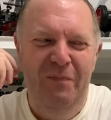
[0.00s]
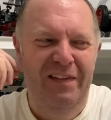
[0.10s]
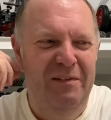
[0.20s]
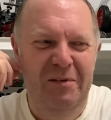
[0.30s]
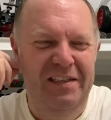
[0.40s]

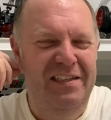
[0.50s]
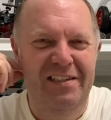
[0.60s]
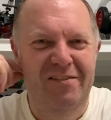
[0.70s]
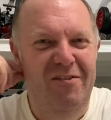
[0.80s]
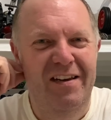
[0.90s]
Which
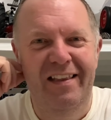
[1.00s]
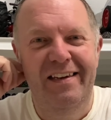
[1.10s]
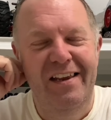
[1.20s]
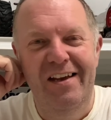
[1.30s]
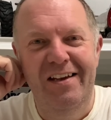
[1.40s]
is really
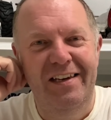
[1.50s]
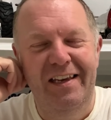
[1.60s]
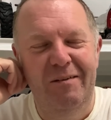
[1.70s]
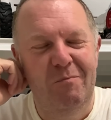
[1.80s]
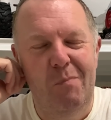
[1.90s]

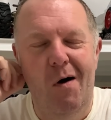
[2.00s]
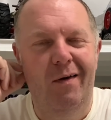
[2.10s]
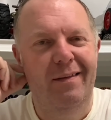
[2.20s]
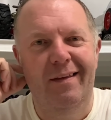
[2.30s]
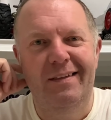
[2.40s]
nerdy and
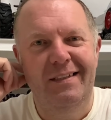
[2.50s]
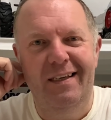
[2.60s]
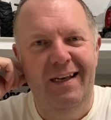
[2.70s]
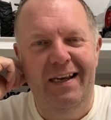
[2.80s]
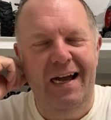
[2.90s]
pointless,
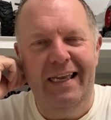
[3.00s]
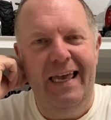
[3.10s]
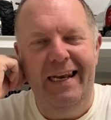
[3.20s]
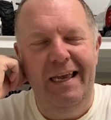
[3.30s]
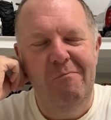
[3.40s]
I
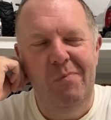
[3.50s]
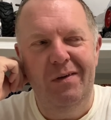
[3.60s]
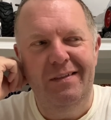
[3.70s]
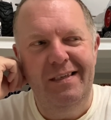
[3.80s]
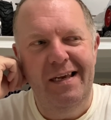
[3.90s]
get it.
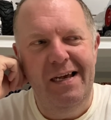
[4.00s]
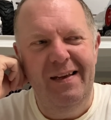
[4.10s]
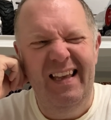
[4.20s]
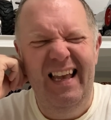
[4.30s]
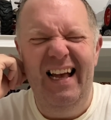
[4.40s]
But I
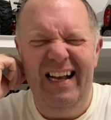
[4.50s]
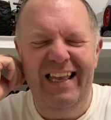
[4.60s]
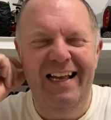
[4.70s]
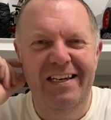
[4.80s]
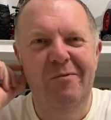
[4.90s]

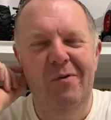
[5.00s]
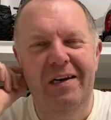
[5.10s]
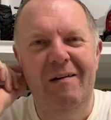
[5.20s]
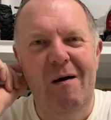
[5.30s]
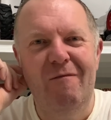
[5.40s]
kind of want
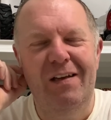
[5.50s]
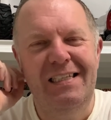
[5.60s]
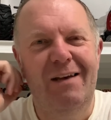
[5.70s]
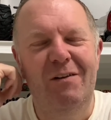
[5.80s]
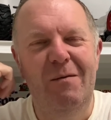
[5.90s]
to have that
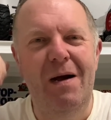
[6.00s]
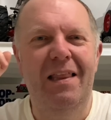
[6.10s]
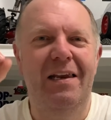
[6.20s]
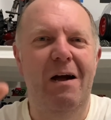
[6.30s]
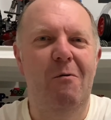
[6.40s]
70 mile
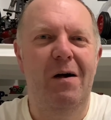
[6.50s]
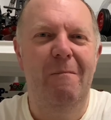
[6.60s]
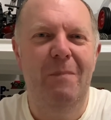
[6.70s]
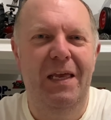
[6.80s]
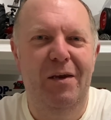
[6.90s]
an hour
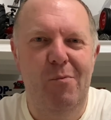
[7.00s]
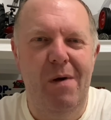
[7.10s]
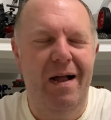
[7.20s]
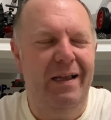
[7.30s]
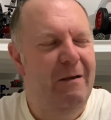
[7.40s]
in the
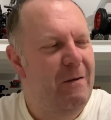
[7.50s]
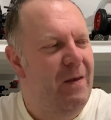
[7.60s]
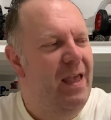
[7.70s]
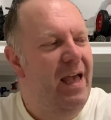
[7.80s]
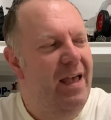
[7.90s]
bag.
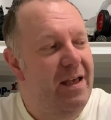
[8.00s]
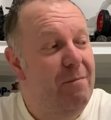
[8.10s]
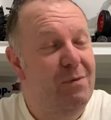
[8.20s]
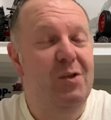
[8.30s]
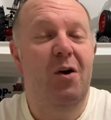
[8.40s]

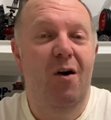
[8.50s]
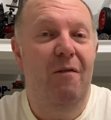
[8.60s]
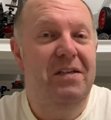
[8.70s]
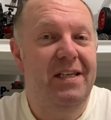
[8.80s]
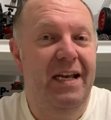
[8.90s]
So
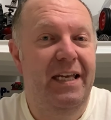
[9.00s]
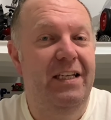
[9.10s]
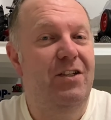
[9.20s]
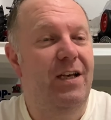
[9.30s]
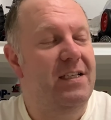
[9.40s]
obviously I need a
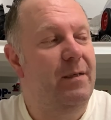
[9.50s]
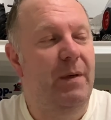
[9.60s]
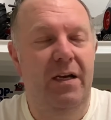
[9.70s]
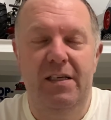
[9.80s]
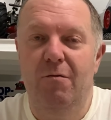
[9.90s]
chassis
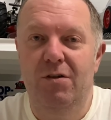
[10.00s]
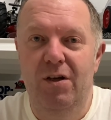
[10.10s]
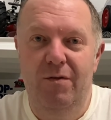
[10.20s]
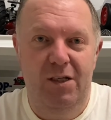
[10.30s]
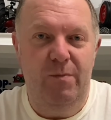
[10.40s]
because I was
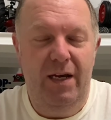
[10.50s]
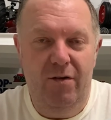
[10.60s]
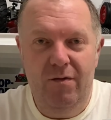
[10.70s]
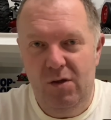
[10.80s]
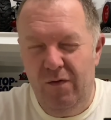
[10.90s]
doing the speed
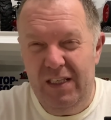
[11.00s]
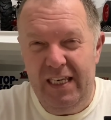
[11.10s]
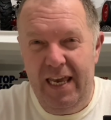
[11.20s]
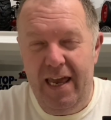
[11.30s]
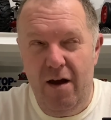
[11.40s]
runs with the
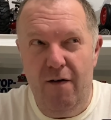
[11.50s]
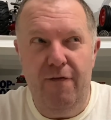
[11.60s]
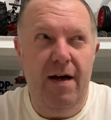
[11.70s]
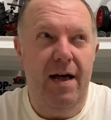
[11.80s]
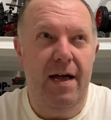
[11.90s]

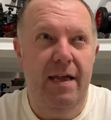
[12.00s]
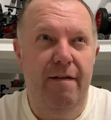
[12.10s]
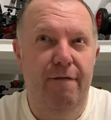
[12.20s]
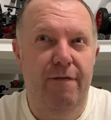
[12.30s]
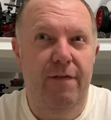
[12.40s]

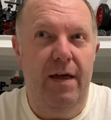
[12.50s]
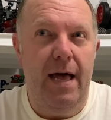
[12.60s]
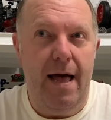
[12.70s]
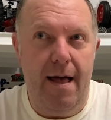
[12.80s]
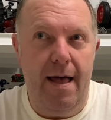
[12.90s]

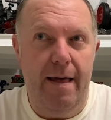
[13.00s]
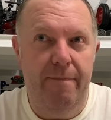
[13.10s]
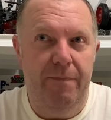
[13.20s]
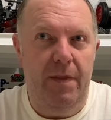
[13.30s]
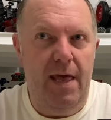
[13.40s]
TT-05
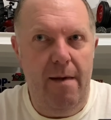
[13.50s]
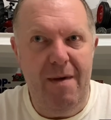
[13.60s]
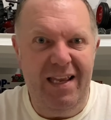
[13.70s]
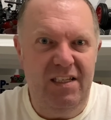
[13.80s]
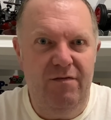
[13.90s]

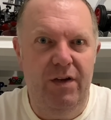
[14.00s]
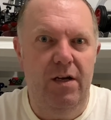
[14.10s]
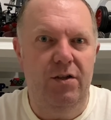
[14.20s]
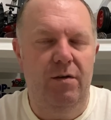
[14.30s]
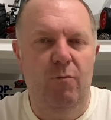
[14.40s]
MS
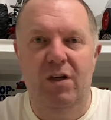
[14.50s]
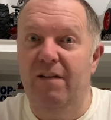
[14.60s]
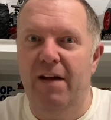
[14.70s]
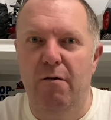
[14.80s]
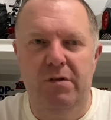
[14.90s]
version, which I've
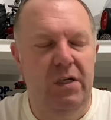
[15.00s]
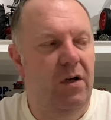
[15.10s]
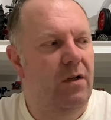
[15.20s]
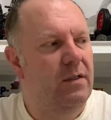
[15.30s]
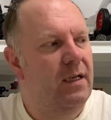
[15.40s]
now sold.